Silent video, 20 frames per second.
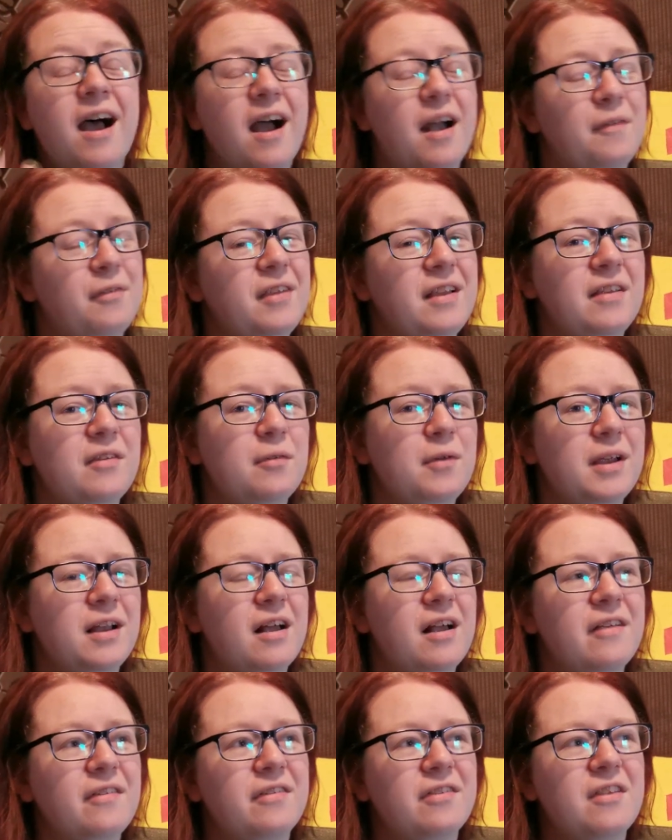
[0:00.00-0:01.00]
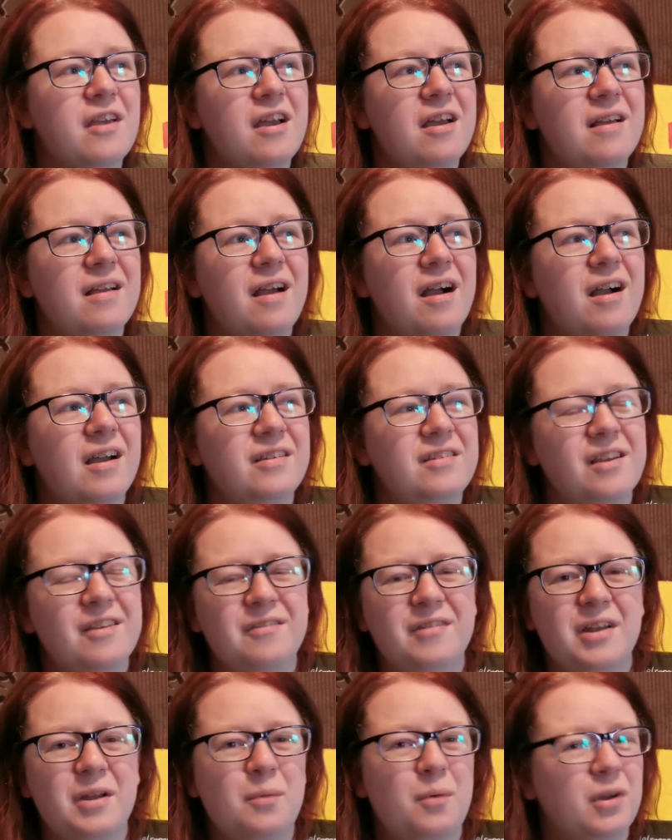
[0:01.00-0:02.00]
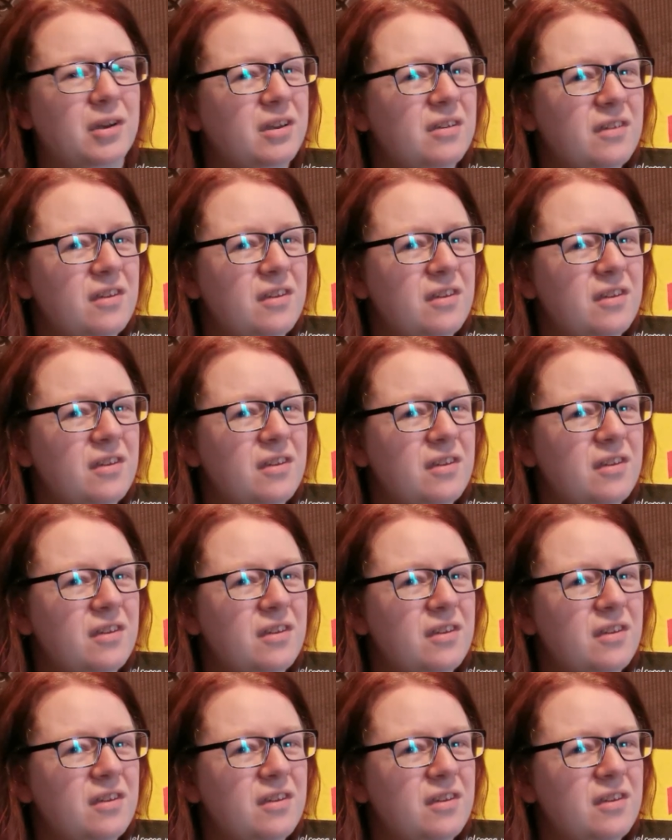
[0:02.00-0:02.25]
I've since realised that I don't really want to